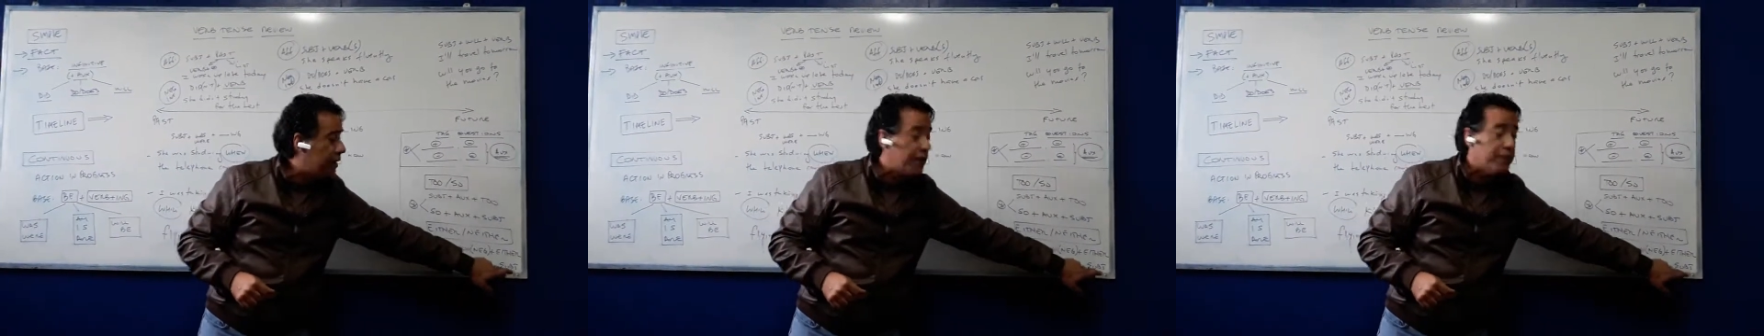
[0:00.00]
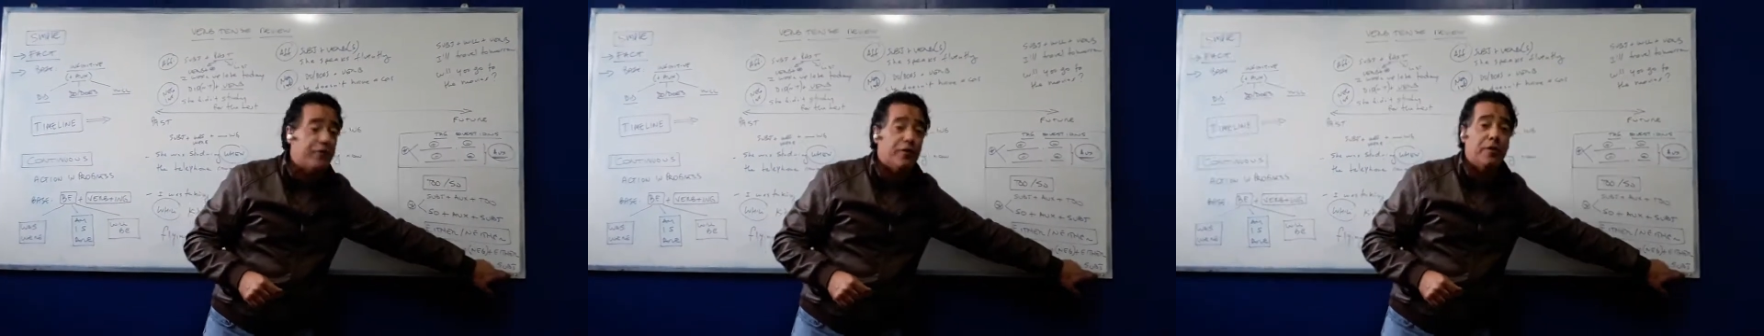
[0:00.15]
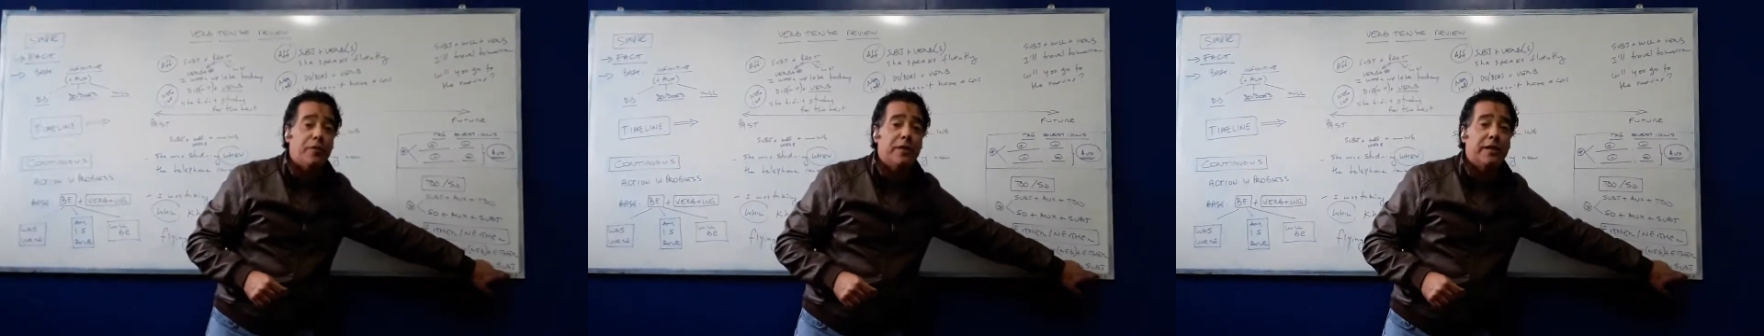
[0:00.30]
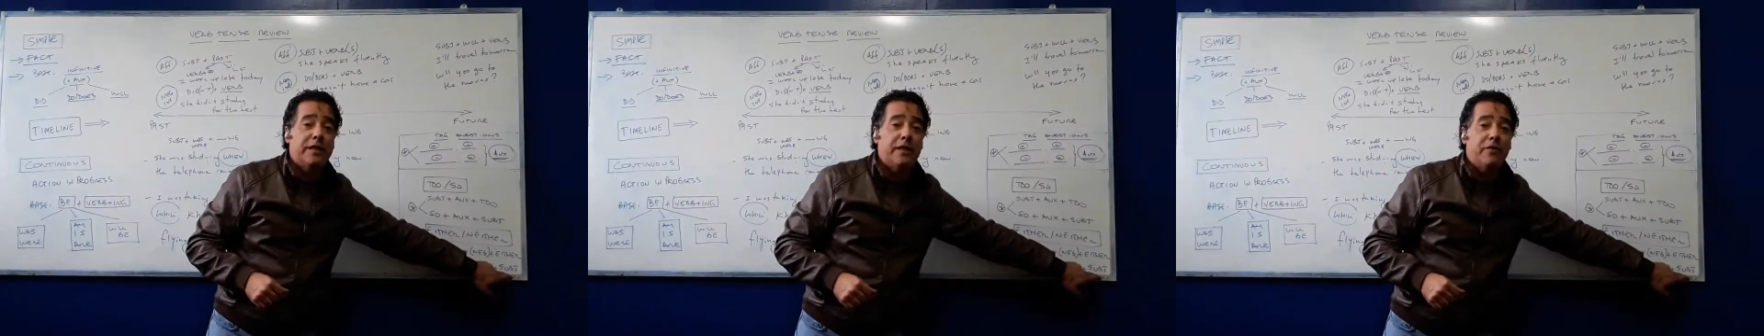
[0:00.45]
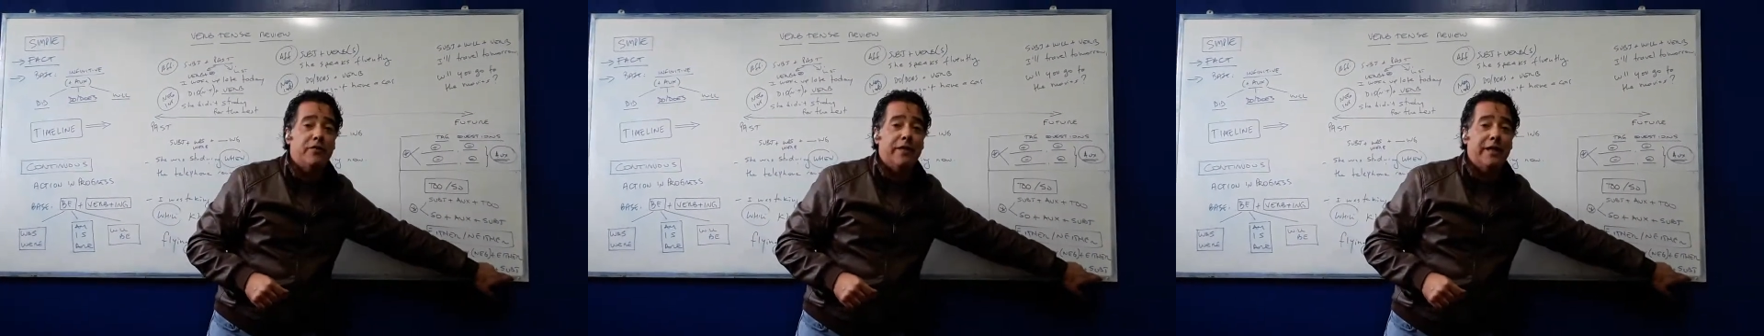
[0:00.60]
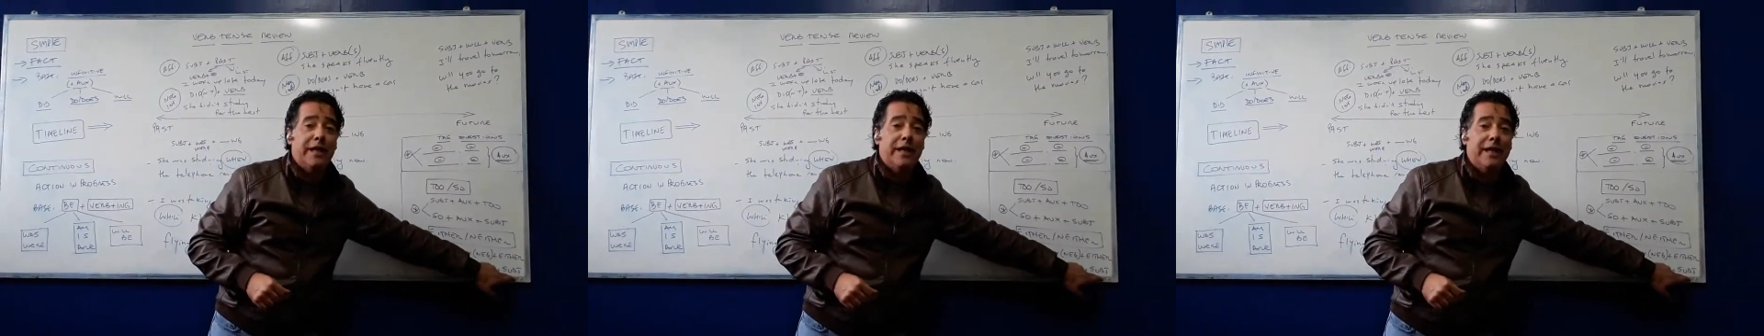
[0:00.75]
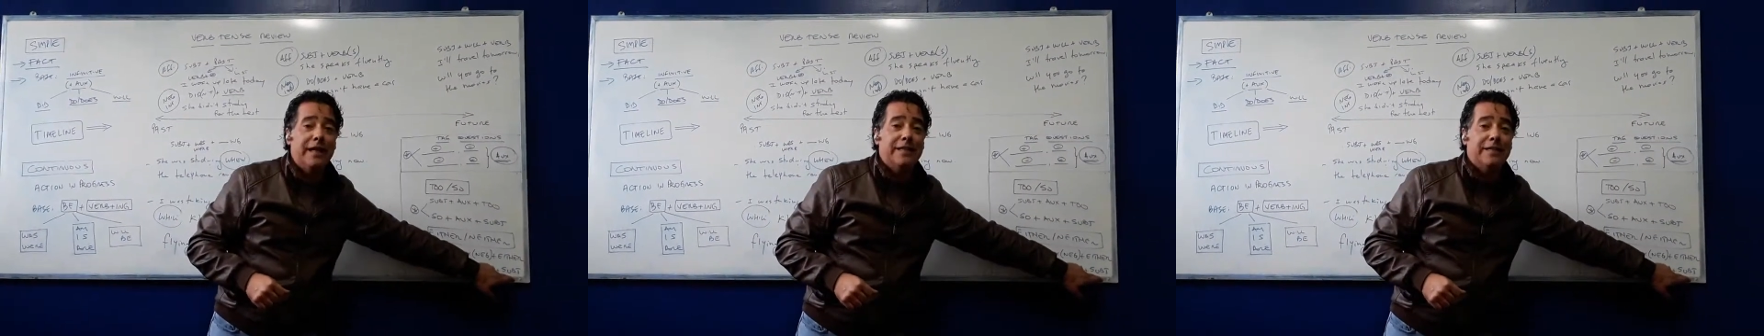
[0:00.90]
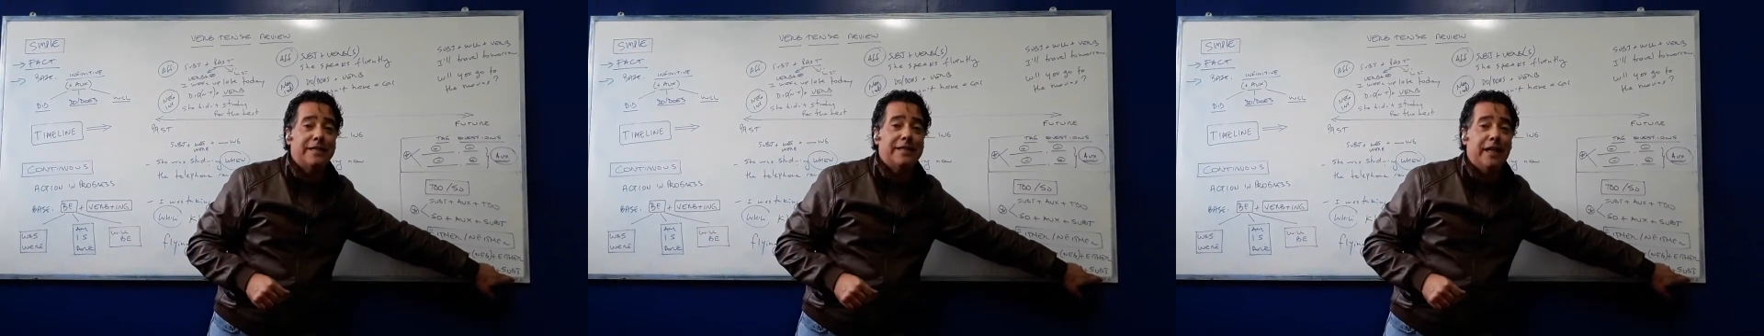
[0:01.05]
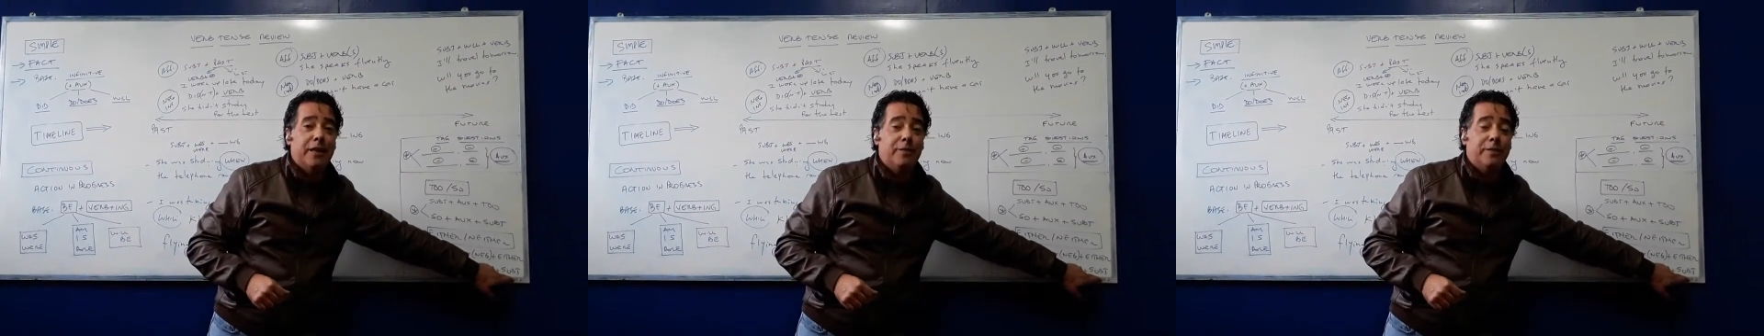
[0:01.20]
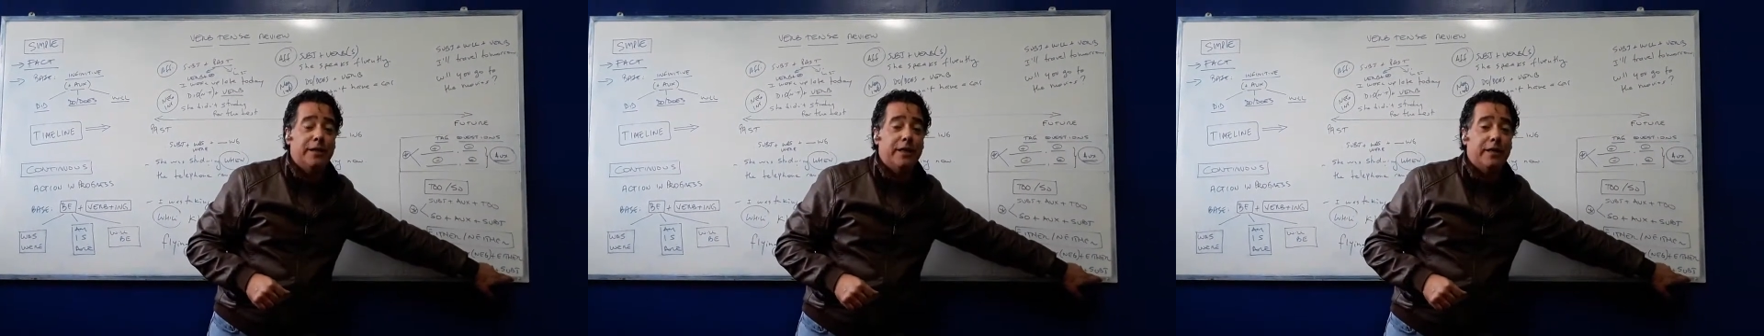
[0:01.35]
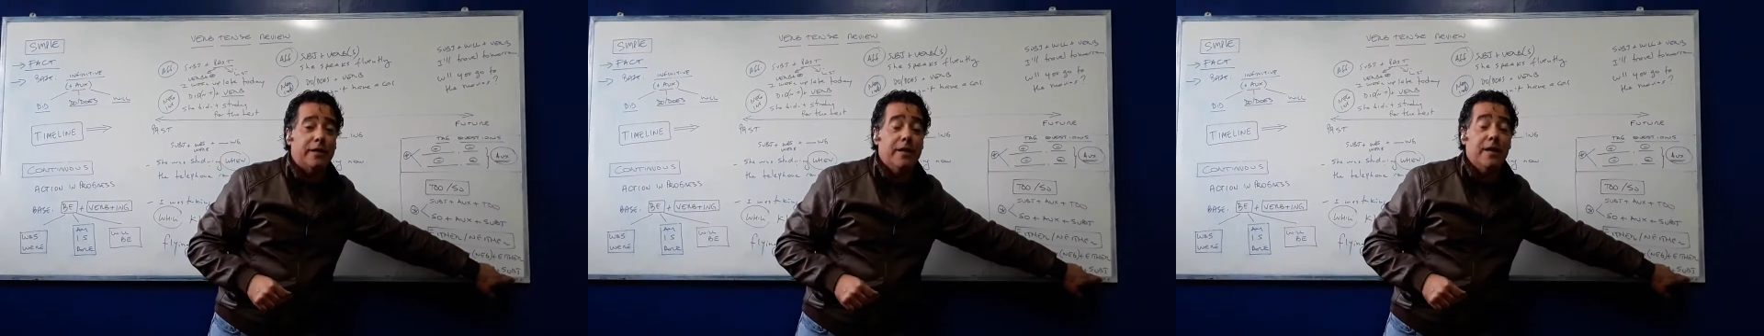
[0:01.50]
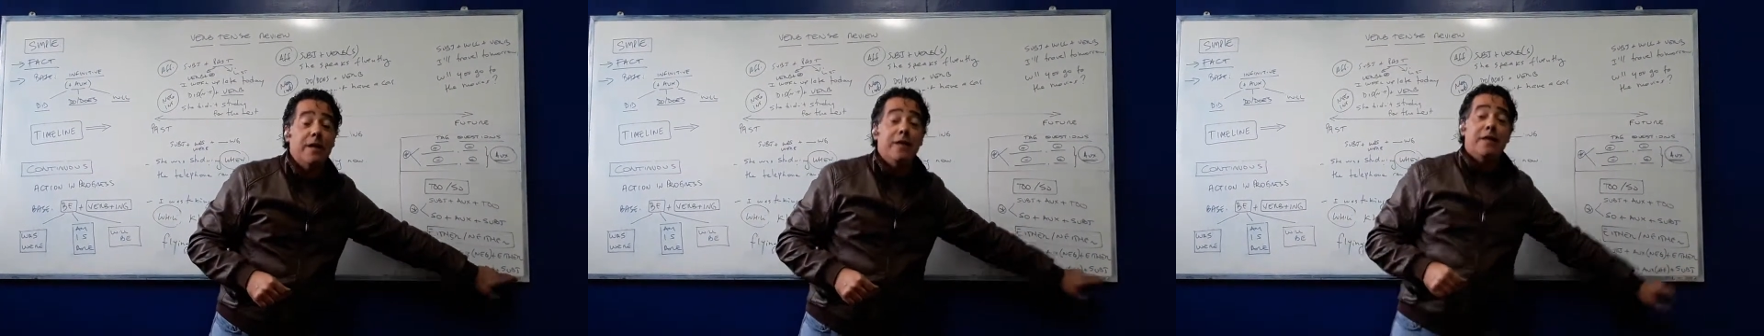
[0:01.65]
affirmative, and subject.